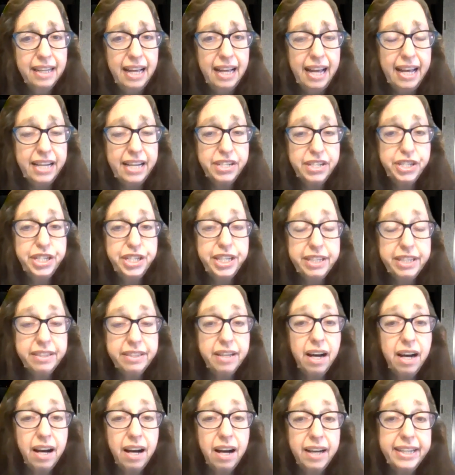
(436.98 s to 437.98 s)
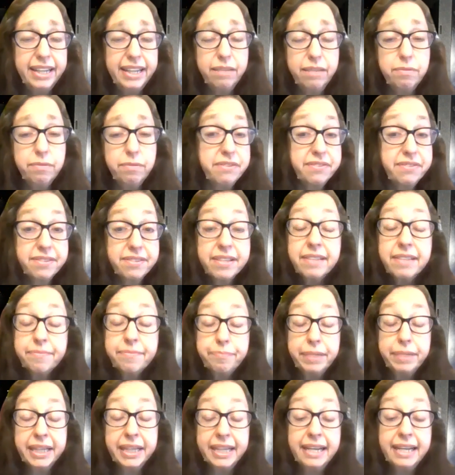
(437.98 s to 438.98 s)
And she thought it was
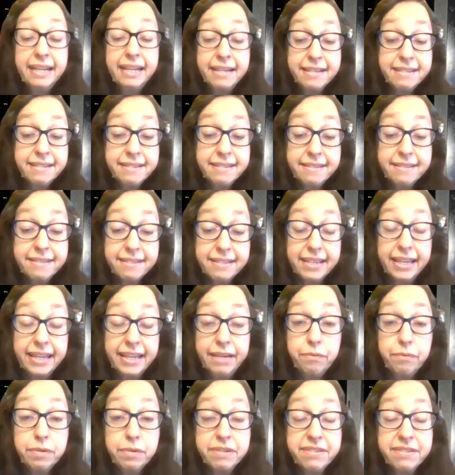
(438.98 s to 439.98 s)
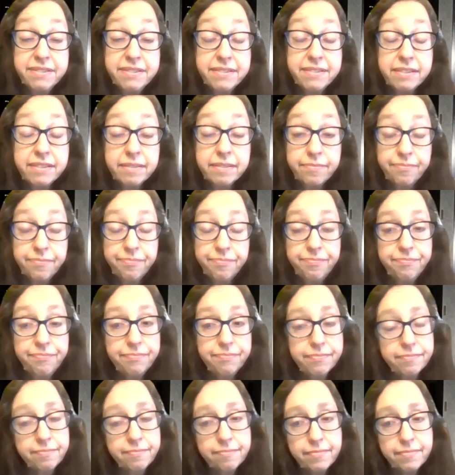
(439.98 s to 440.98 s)
because it was
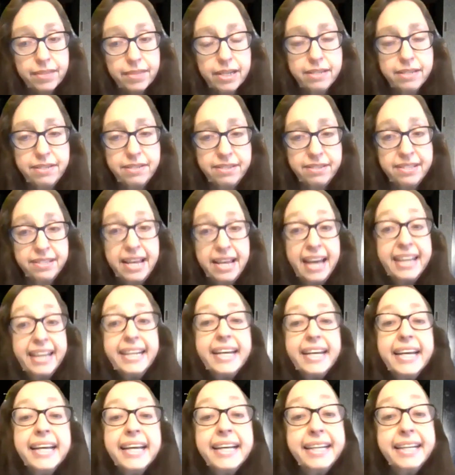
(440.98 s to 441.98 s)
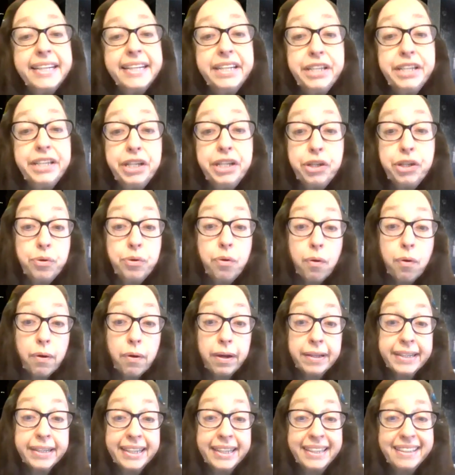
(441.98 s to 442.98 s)
set in New
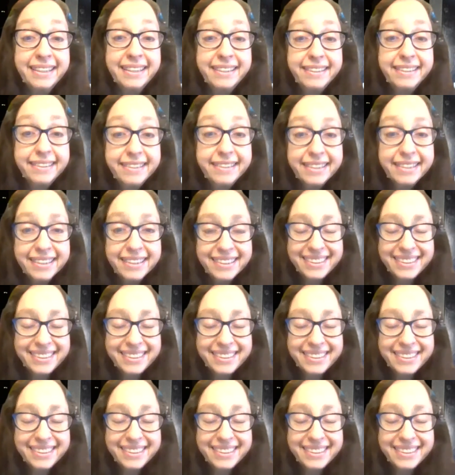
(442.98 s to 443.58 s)
Orleans.